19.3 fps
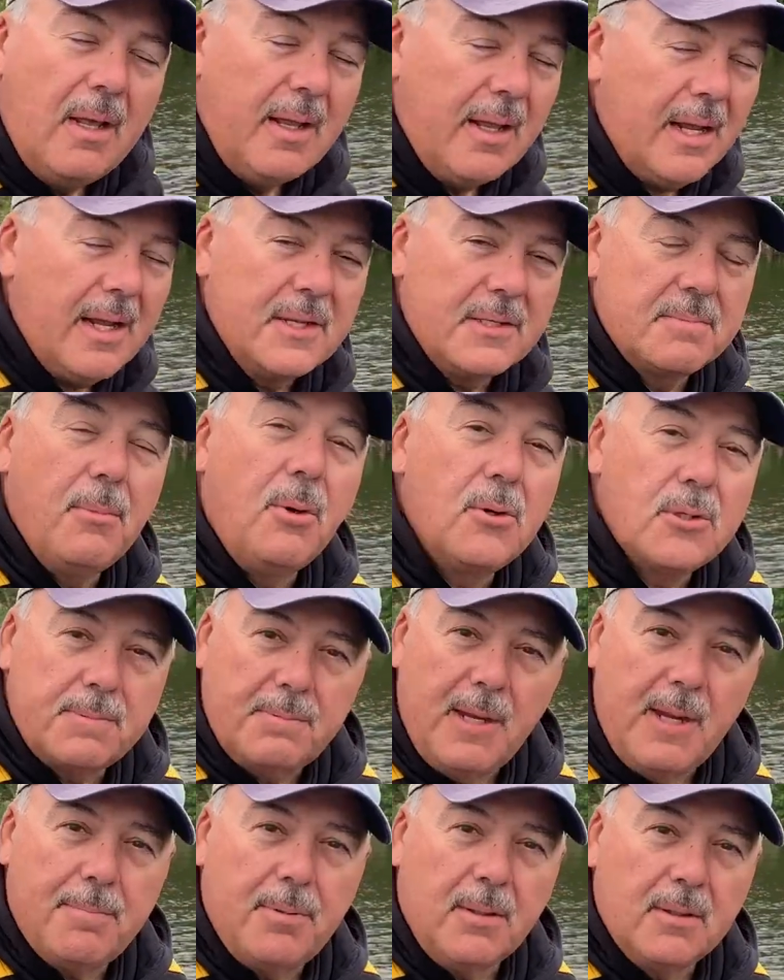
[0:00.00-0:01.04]
as most
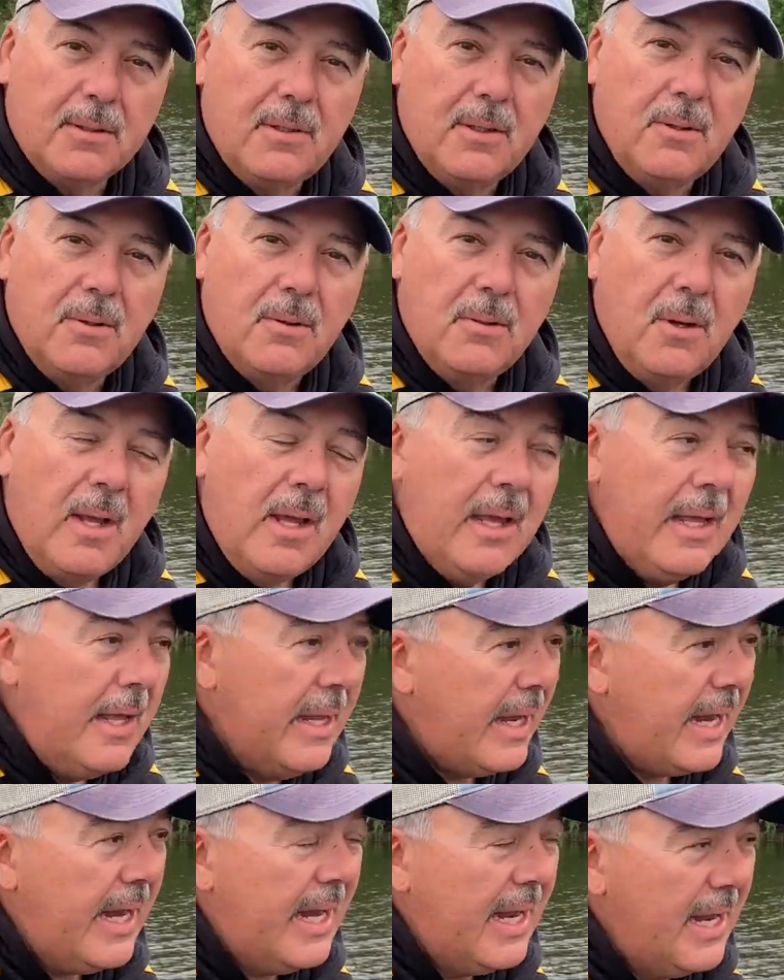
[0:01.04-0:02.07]
people do,
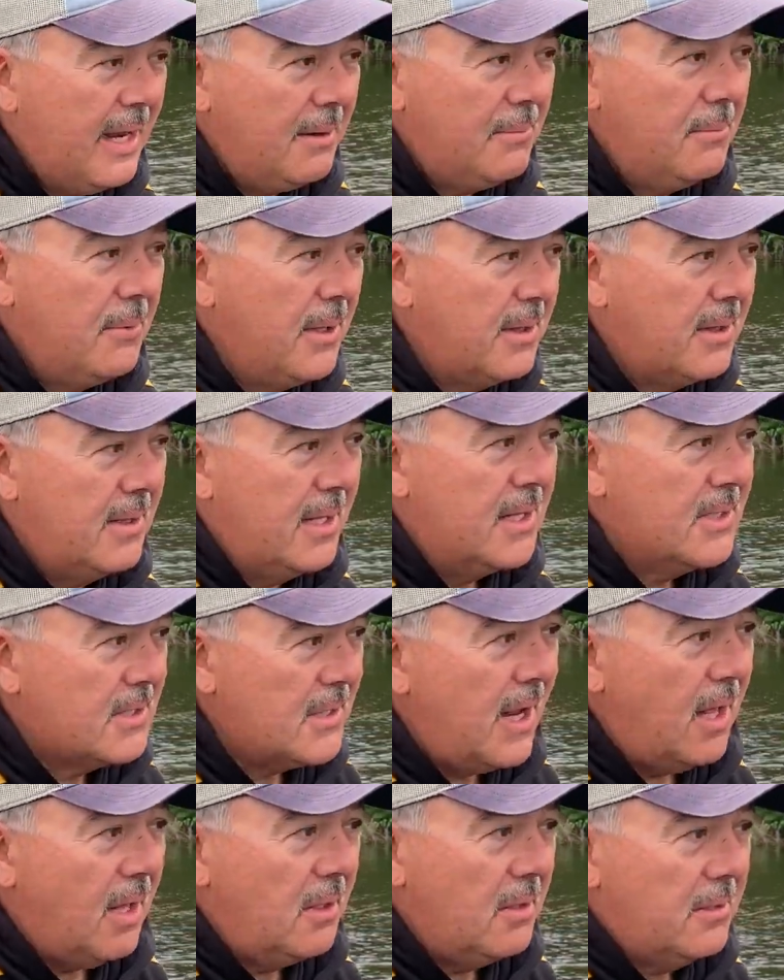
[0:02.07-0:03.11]
and with this
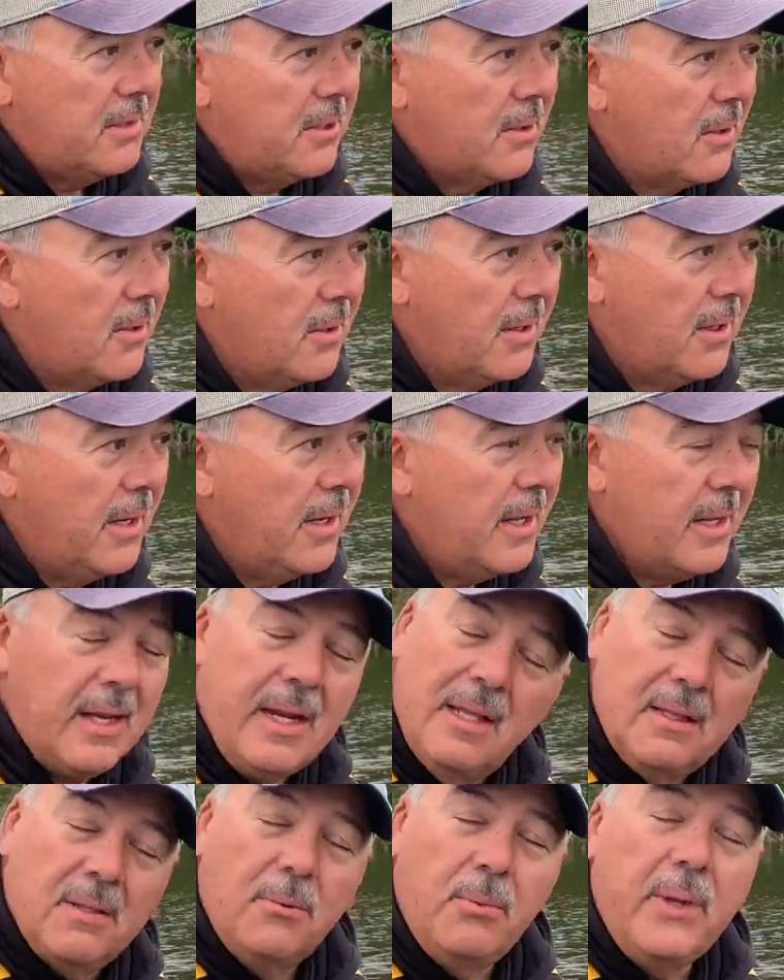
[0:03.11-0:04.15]
L turn
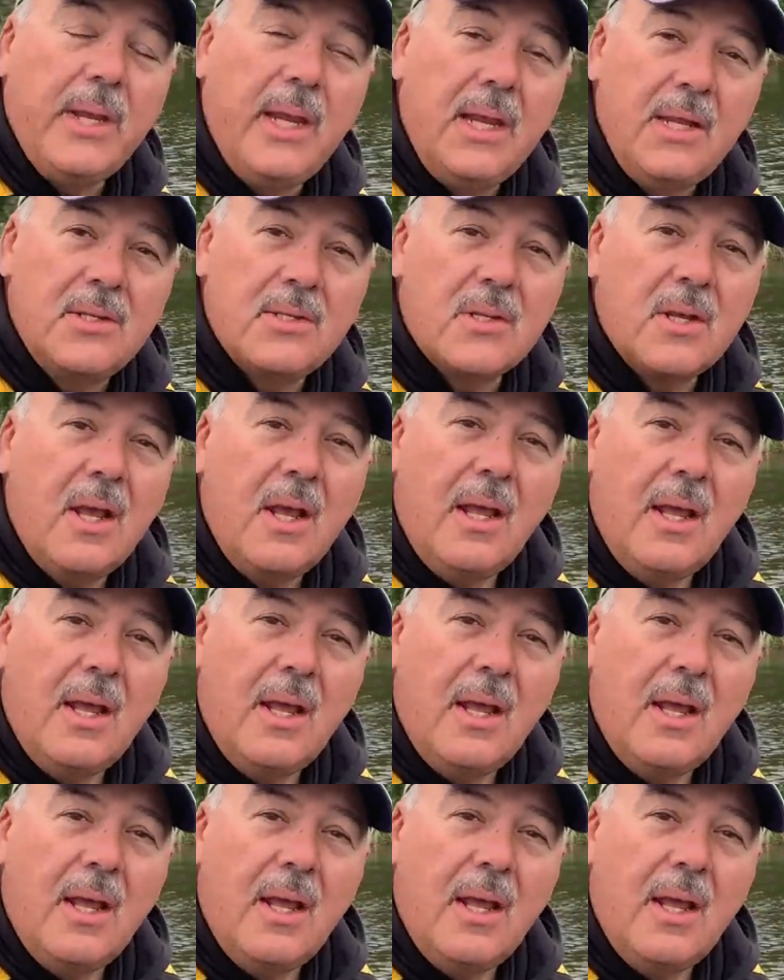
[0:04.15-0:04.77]
in the weeds